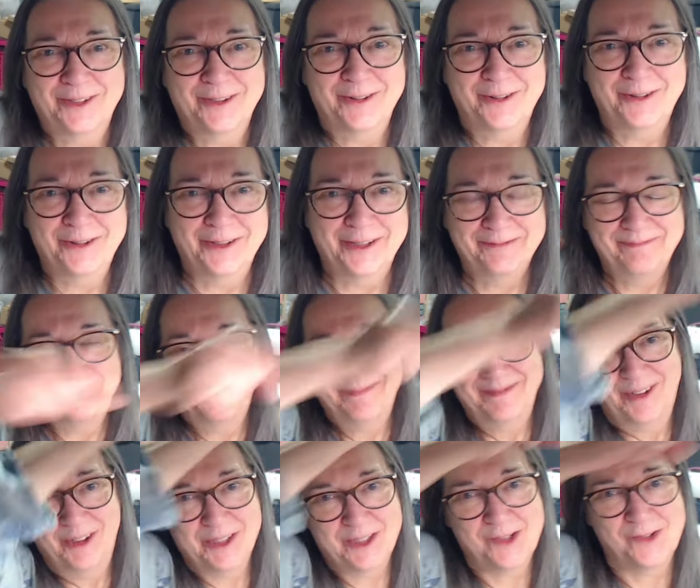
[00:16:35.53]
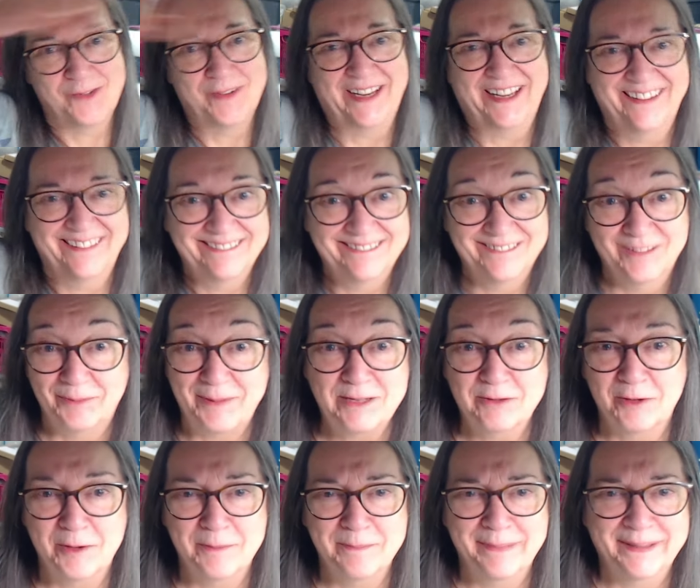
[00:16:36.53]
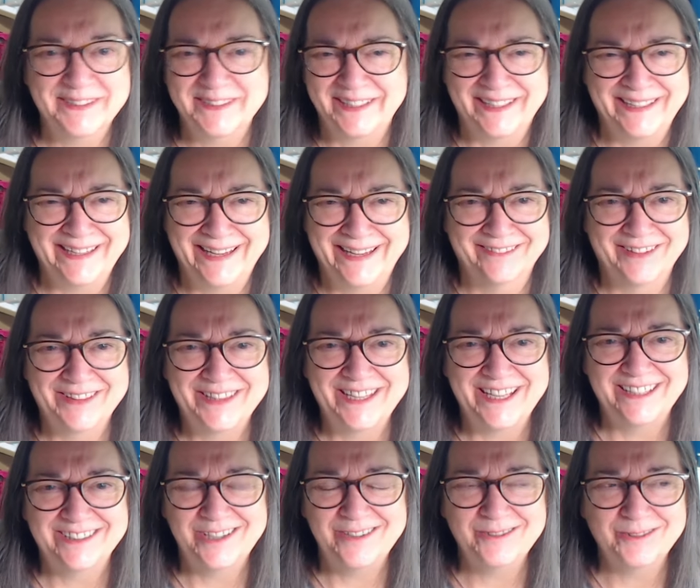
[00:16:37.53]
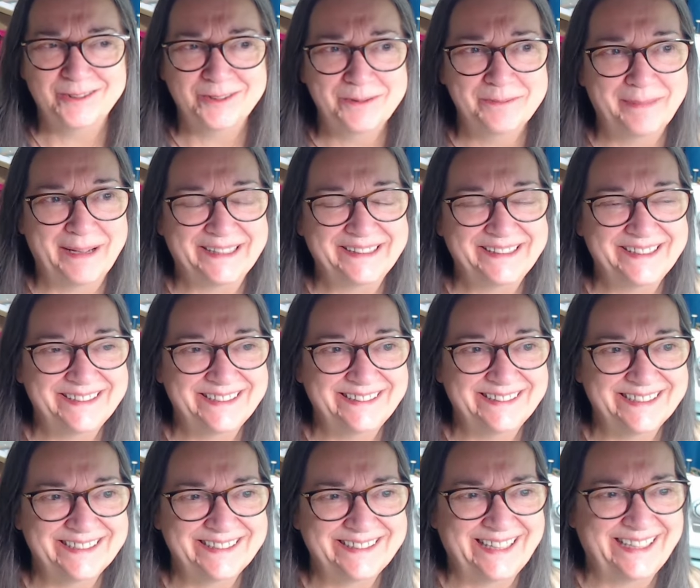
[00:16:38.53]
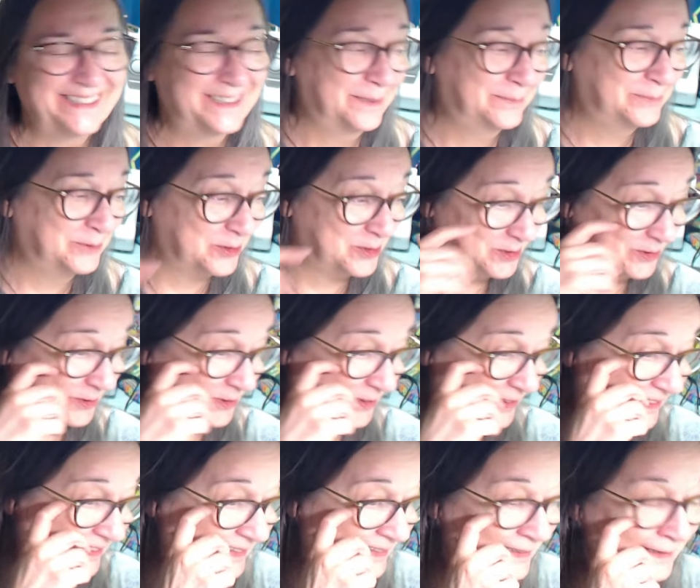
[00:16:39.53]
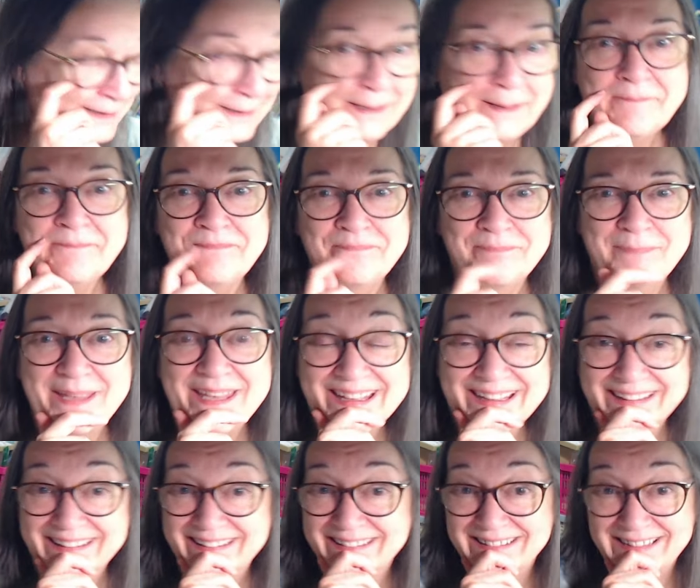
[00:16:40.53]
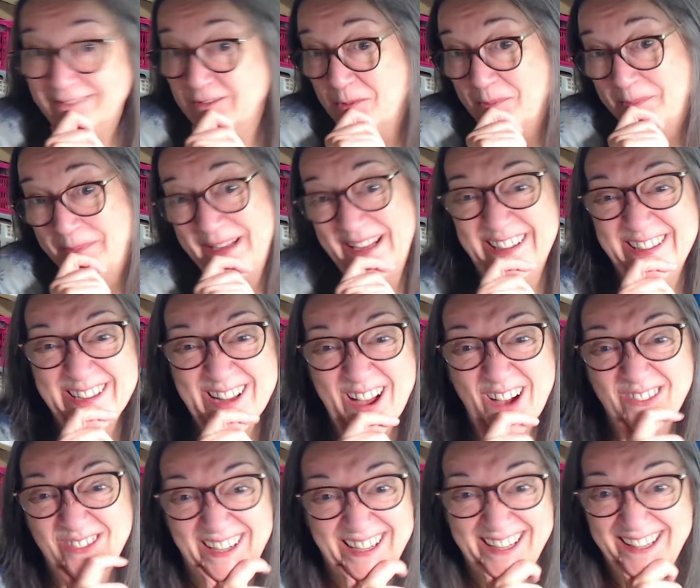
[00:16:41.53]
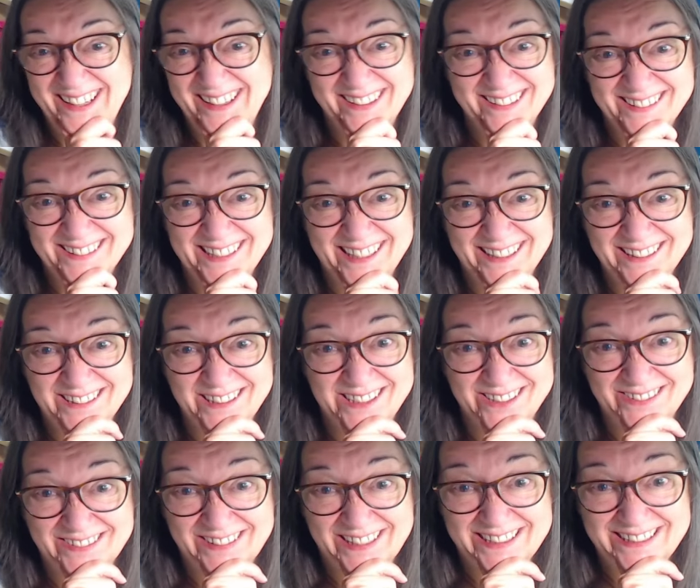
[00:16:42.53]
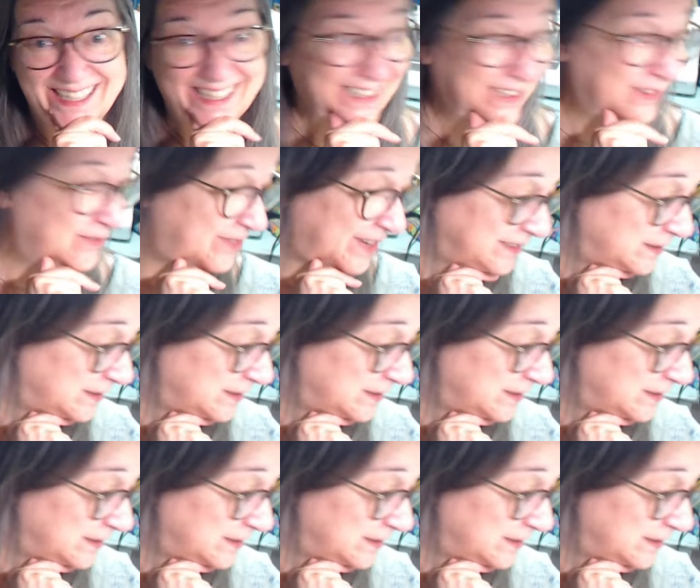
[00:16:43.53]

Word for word: on a on a string. We call them bunting here. I think do you call them banners in the states? I'm not sure, but yeah, that would be a lovely thing to do on a tag. In fact,